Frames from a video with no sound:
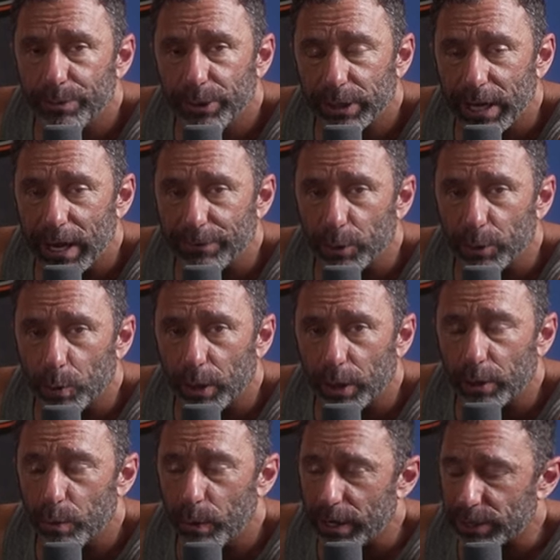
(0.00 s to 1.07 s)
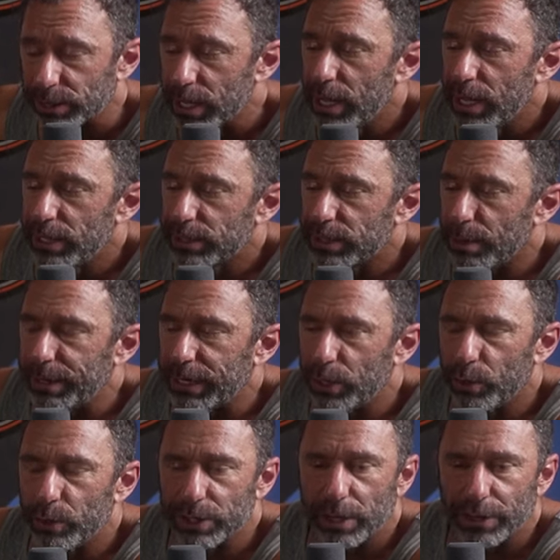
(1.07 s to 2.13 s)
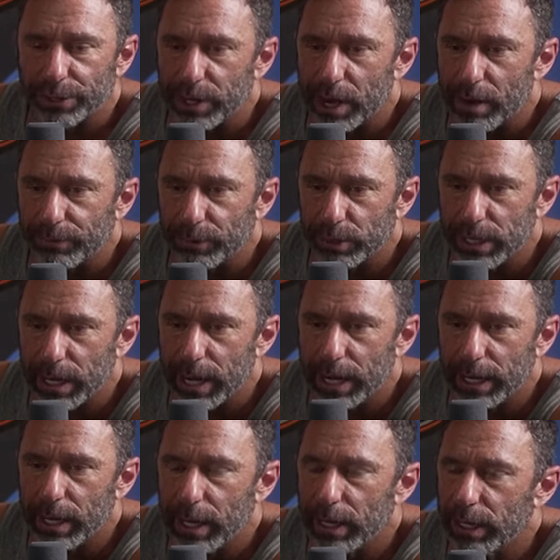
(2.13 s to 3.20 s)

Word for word: You're going to have to work. Whereas somebody who is on the softer side,